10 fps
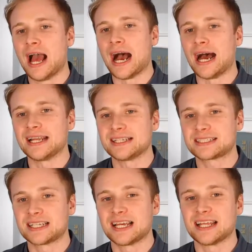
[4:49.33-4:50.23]
And
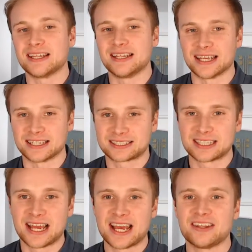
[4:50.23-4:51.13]
it's this:
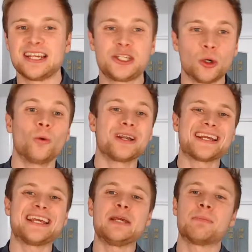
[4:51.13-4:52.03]
they don't
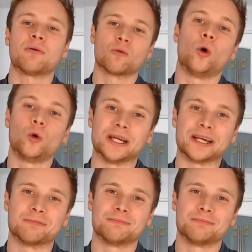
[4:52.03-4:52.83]
keep rolling.